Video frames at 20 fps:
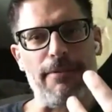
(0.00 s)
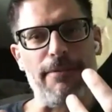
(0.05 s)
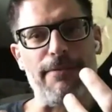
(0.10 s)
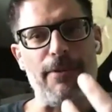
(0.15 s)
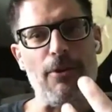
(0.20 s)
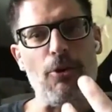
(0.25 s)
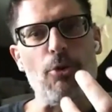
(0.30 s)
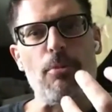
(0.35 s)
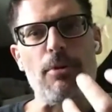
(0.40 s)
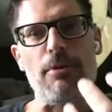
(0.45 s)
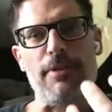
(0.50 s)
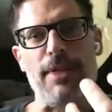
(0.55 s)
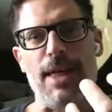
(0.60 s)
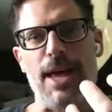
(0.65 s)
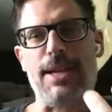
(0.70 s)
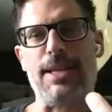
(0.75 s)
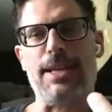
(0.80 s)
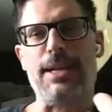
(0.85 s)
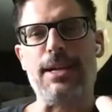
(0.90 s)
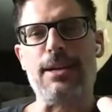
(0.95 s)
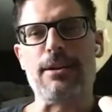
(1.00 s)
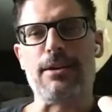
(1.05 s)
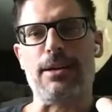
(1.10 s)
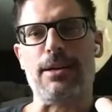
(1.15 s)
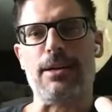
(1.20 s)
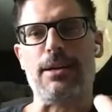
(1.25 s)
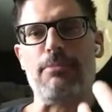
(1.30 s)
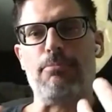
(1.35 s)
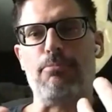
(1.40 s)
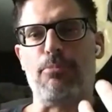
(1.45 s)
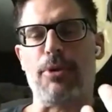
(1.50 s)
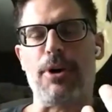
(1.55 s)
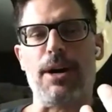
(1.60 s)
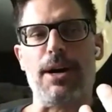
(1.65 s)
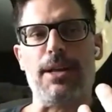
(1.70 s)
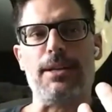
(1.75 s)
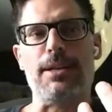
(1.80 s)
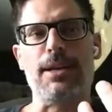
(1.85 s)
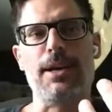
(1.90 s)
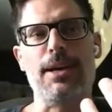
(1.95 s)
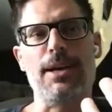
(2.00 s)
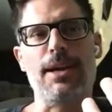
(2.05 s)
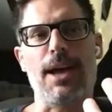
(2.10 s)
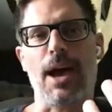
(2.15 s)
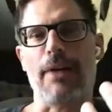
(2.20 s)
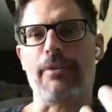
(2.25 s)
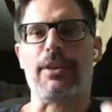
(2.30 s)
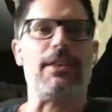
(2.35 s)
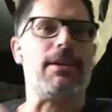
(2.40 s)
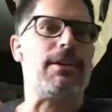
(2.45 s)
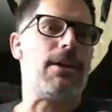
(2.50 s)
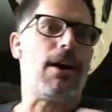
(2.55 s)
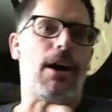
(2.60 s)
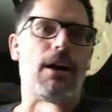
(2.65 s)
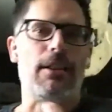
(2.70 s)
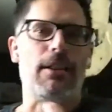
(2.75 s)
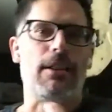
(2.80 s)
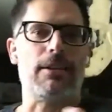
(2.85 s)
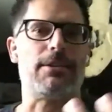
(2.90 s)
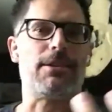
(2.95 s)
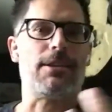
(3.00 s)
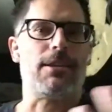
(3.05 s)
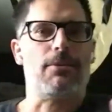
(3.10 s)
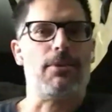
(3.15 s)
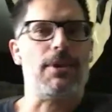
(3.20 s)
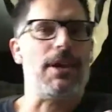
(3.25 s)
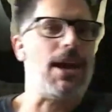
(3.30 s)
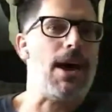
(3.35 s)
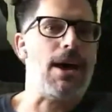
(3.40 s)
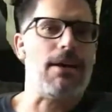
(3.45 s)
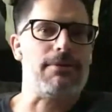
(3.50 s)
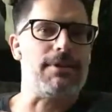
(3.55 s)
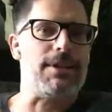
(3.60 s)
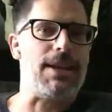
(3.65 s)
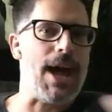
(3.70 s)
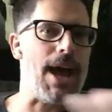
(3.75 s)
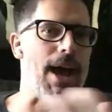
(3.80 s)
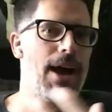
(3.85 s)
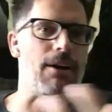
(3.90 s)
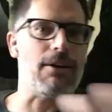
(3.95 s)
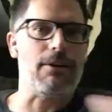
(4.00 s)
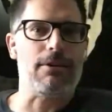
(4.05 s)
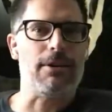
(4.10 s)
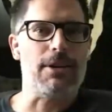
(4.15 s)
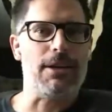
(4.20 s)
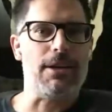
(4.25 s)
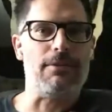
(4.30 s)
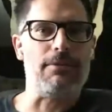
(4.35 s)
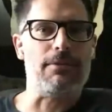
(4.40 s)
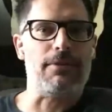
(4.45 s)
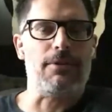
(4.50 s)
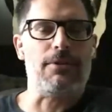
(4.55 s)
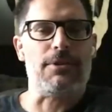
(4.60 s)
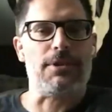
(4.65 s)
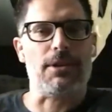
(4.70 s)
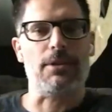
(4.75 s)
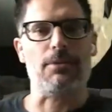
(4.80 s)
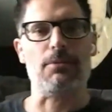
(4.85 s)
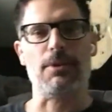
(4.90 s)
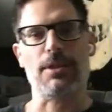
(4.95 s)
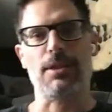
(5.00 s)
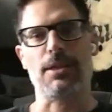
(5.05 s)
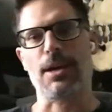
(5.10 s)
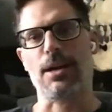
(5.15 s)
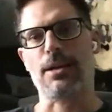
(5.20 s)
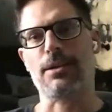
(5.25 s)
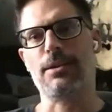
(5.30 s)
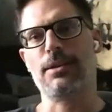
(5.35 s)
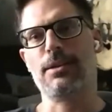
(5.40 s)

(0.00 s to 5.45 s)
film of that era, but having the knowledge that we have now and infusing it with that.